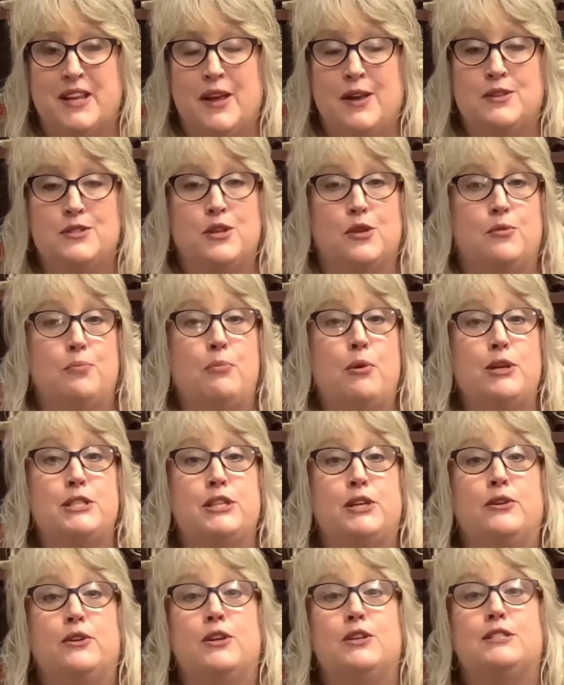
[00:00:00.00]
So boys
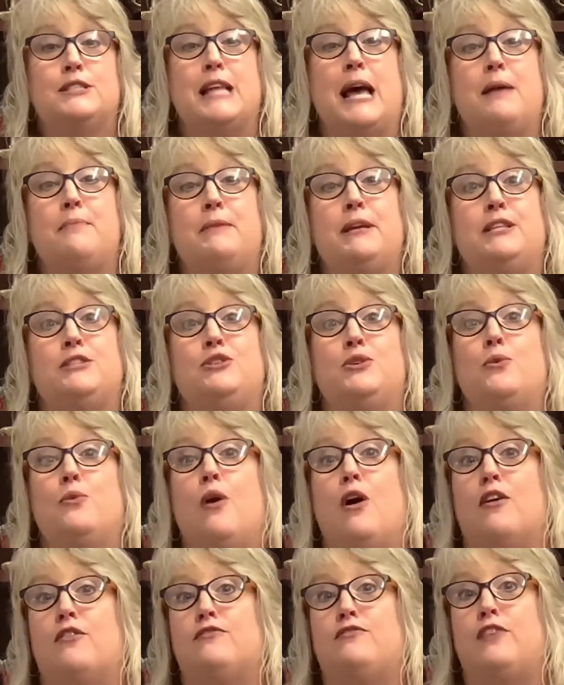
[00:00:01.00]
and girls, that means you
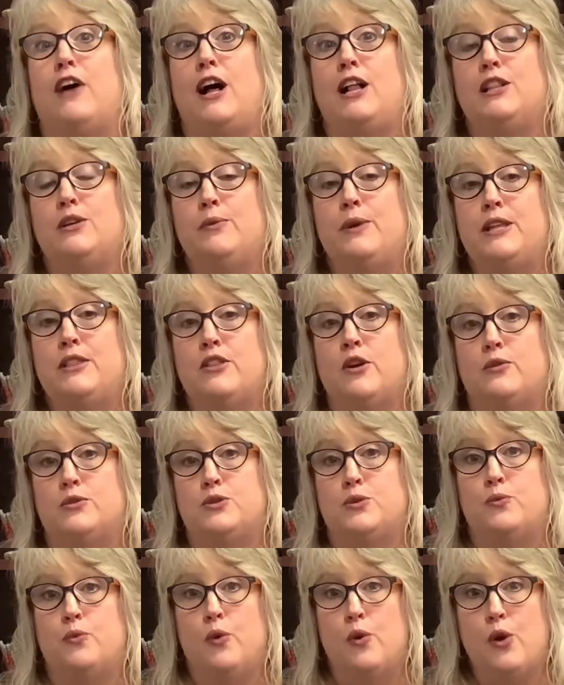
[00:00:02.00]
are following
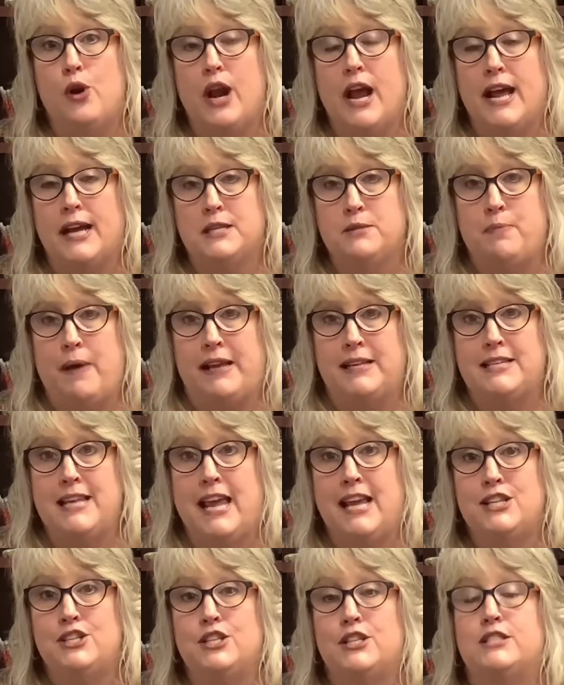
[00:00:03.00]
those roar
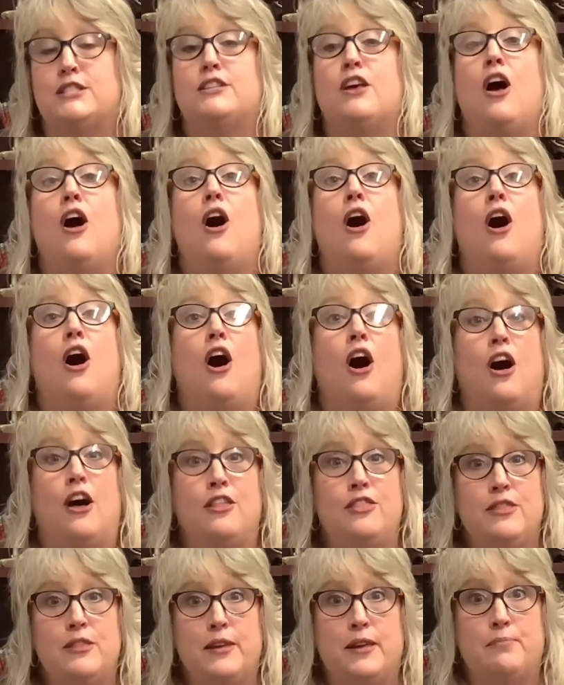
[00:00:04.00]
expectations
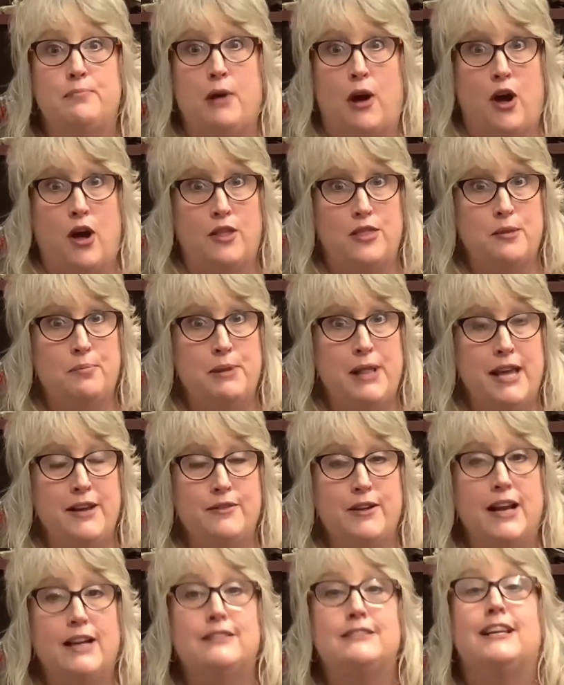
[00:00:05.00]
on the, on the
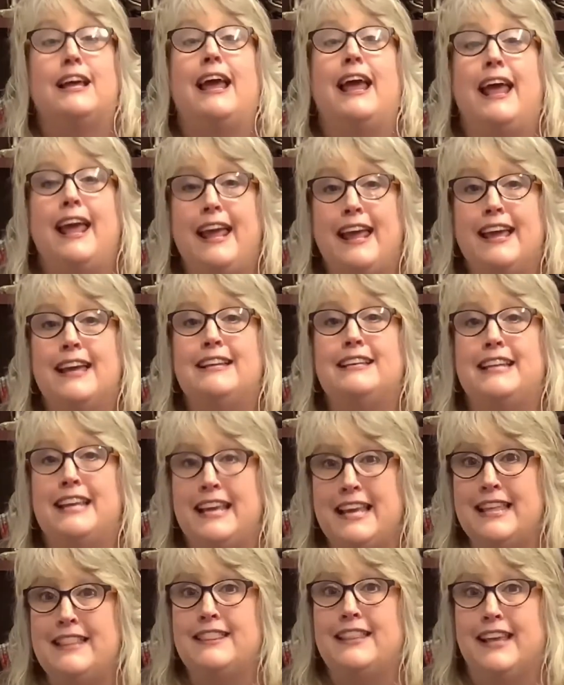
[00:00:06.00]
playground and
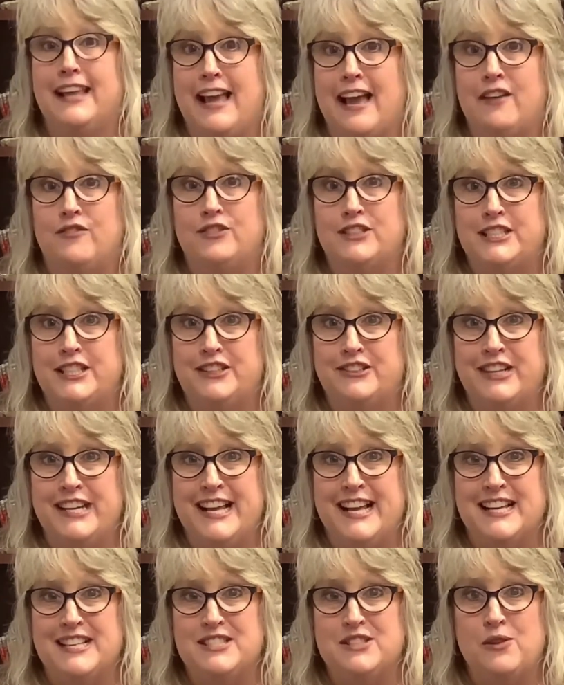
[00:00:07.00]
in the
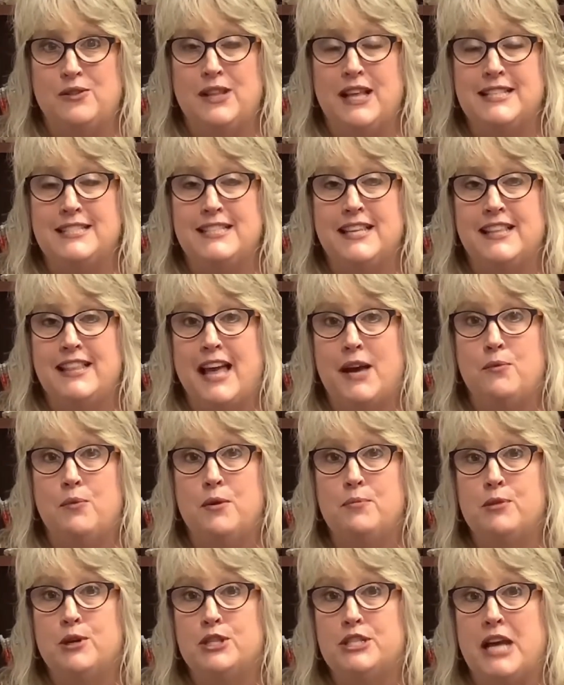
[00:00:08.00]
cafeteria. So let's say that one
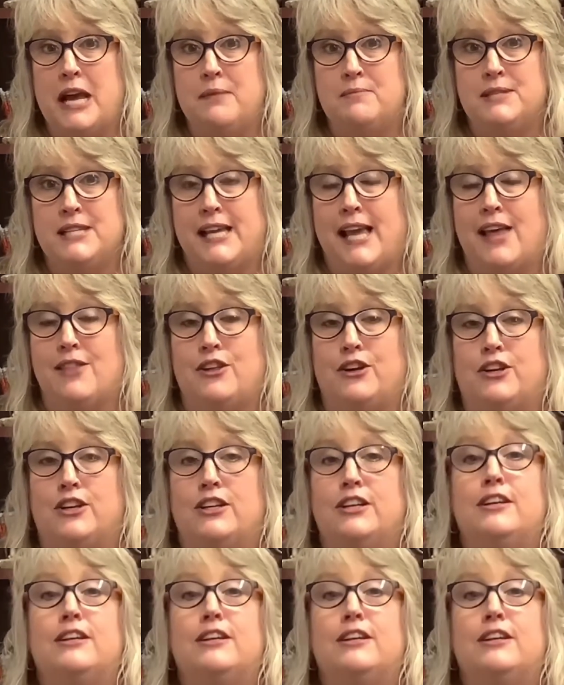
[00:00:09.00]
more time together.